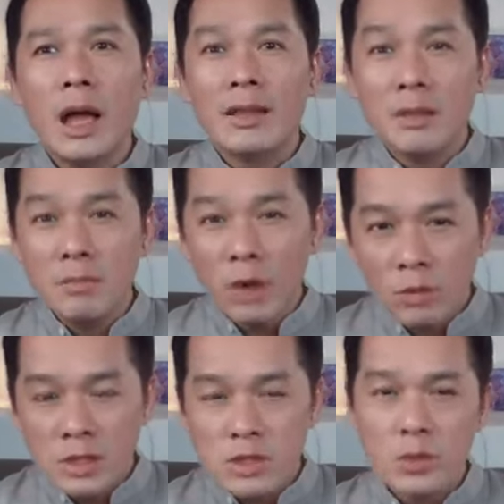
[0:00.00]
at the
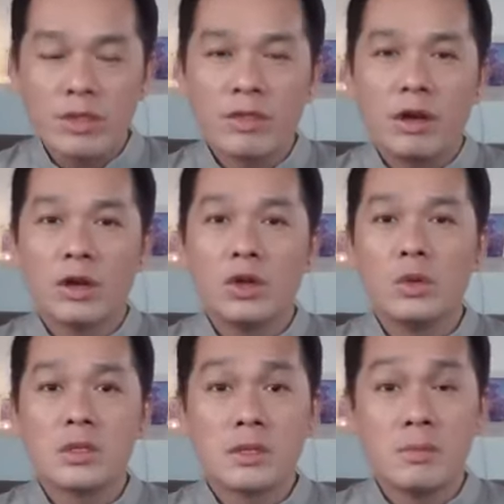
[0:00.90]
moment we thought it
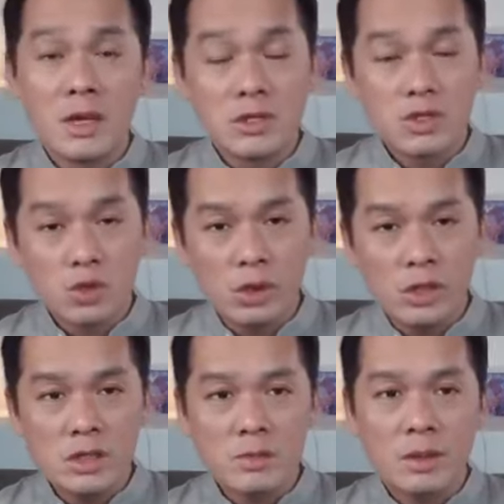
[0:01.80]
was the best
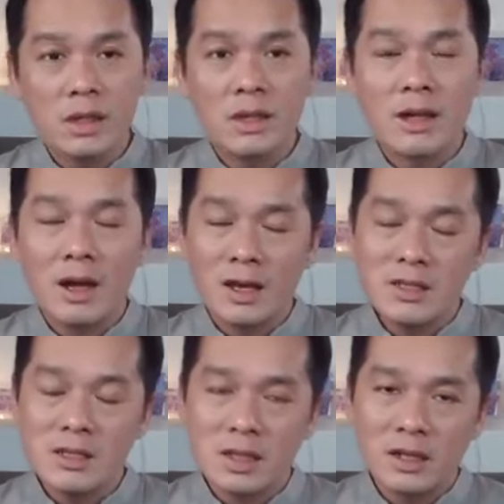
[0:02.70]
choice, but in
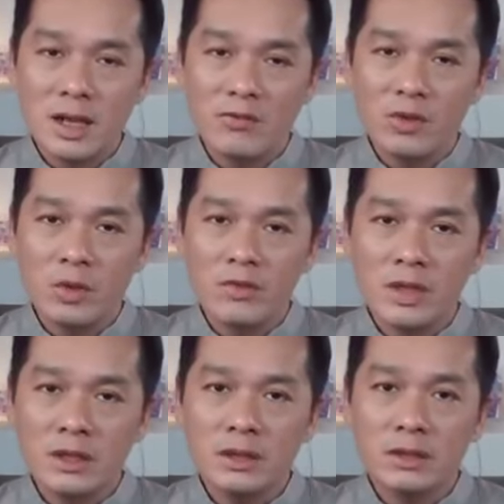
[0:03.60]
hindsight, after we've
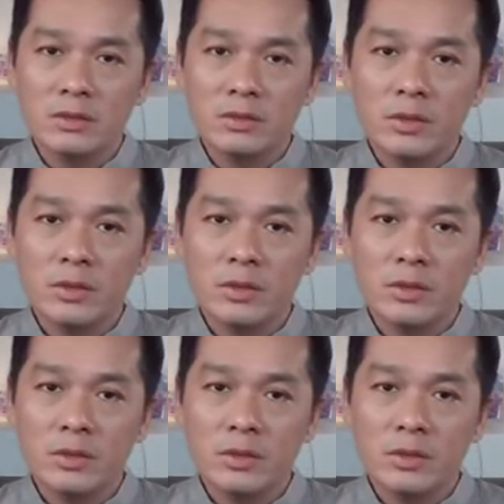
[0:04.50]
done it,